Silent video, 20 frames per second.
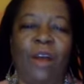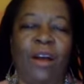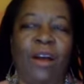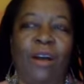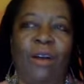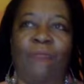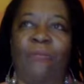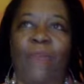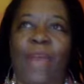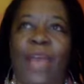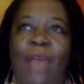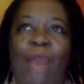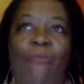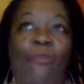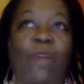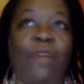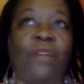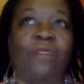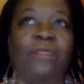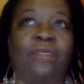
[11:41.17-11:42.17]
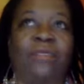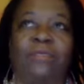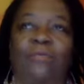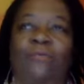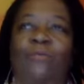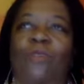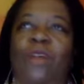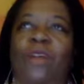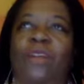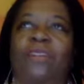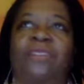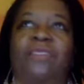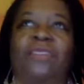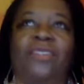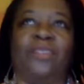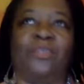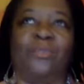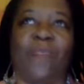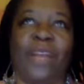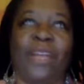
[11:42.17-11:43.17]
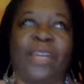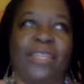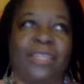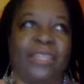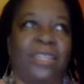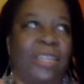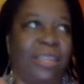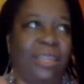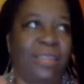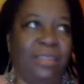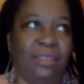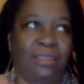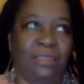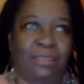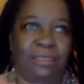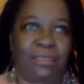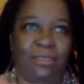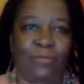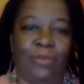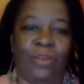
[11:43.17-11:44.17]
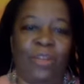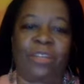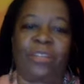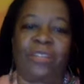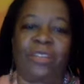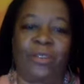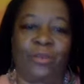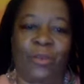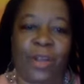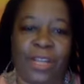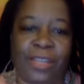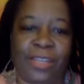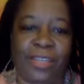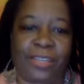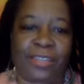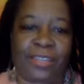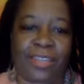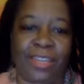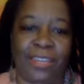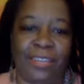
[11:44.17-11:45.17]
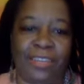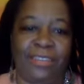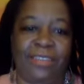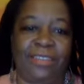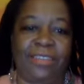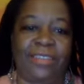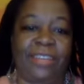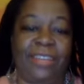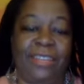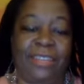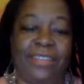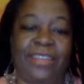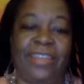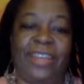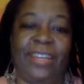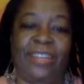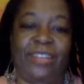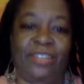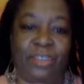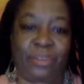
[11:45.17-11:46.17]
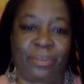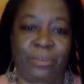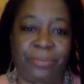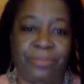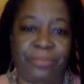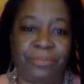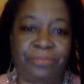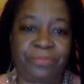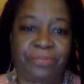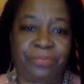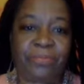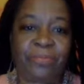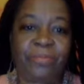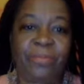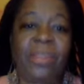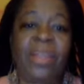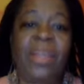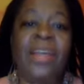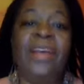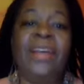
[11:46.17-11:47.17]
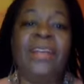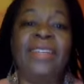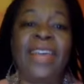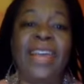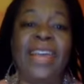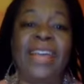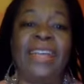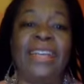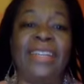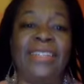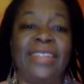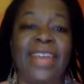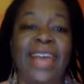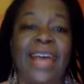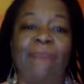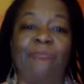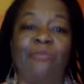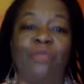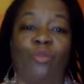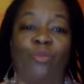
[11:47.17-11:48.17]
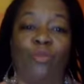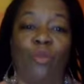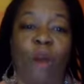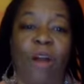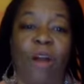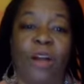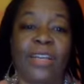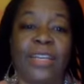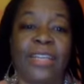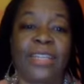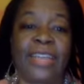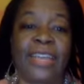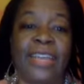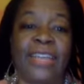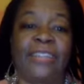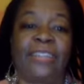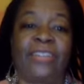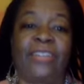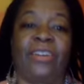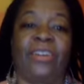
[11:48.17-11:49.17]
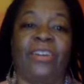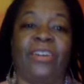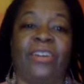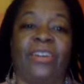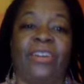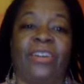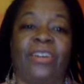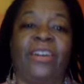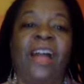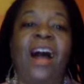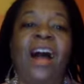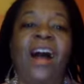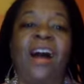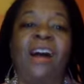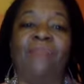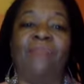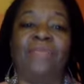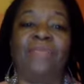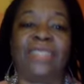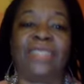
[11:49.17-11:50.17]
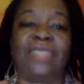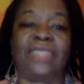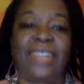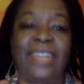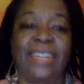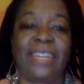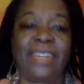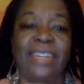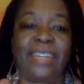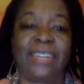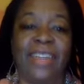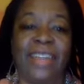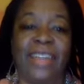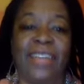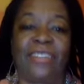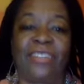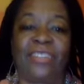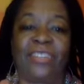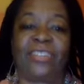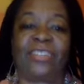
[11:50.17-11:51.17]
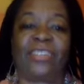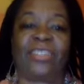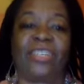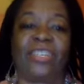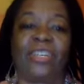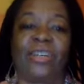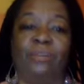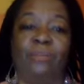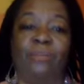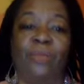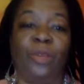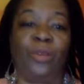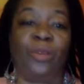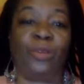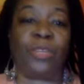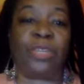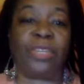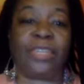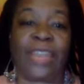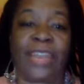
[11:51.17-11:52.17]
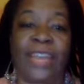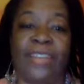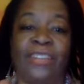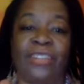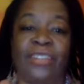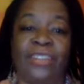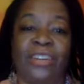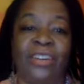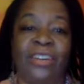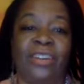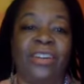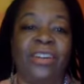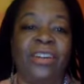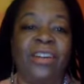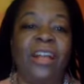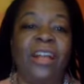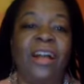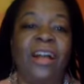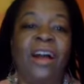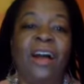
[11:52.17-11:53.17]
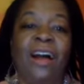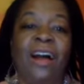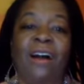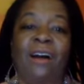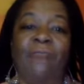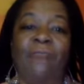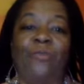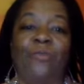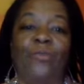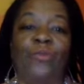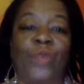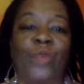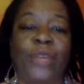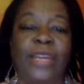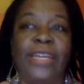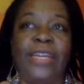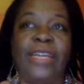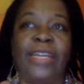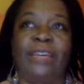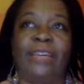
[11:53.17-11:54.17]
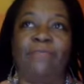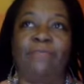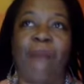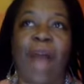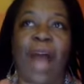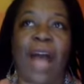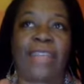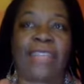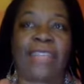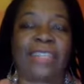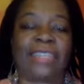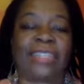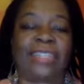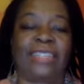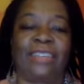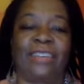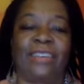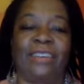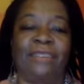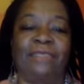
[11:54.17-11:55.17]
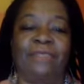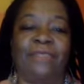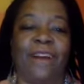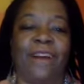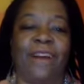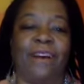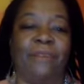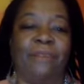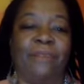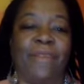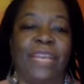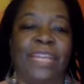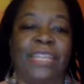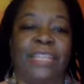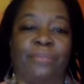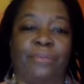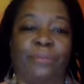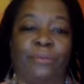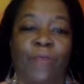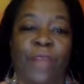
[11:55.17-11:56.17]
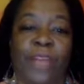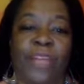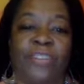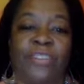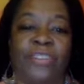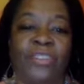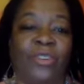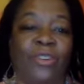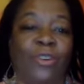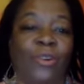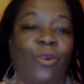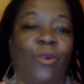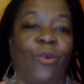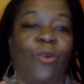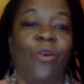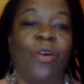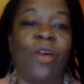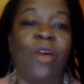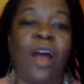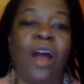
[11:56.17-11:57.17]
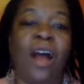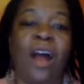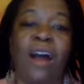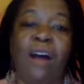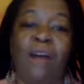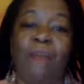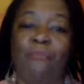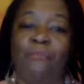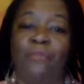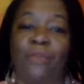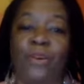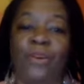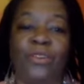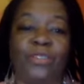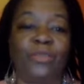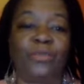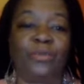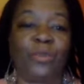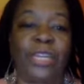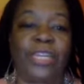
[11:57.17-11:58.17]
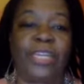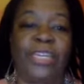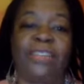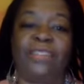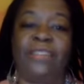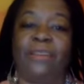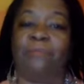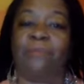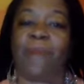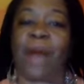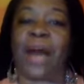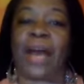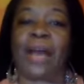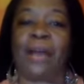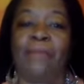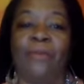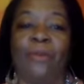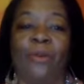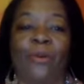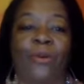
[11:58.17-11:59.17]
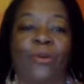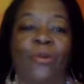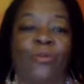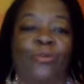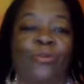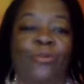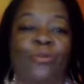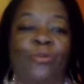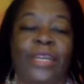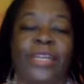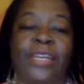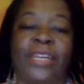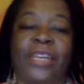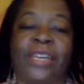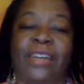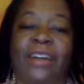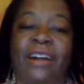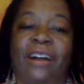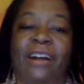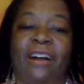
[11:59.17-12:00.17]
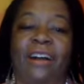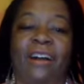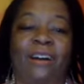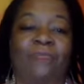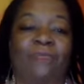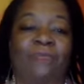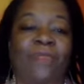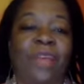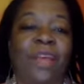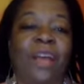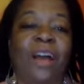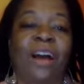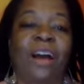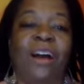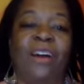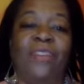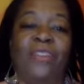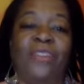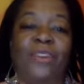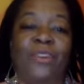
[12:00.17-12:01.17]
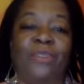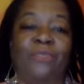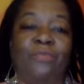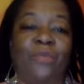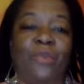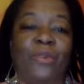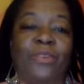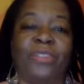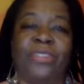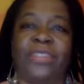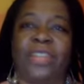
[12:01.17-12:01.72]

Um, and one of one of the greatest healers, one of the greatest healers is nature. Taking time to walk in nature, um, to sit in nature, to commune in nature, um, mm. reading positive, um, inspirational um, books, reading the Bible, reading um, other books.